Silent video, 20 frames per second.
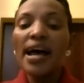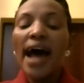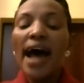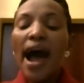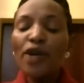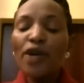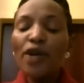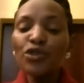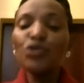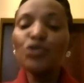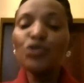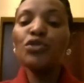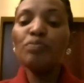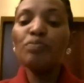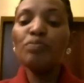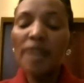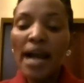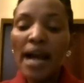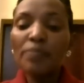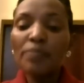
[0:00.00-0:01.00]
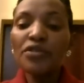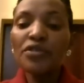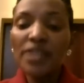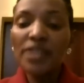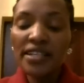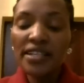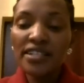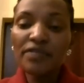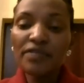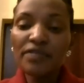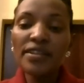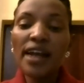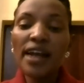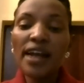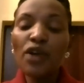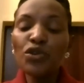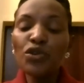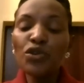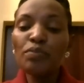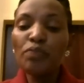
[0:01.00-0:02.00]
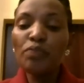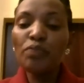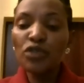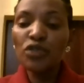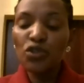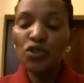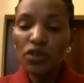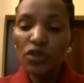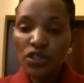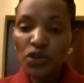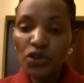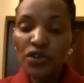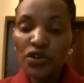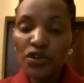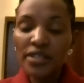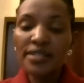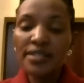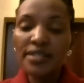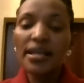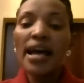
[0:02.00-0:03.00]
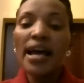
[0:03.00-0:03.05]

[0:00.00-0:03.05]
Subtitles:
How do you become creative in how you put your stories?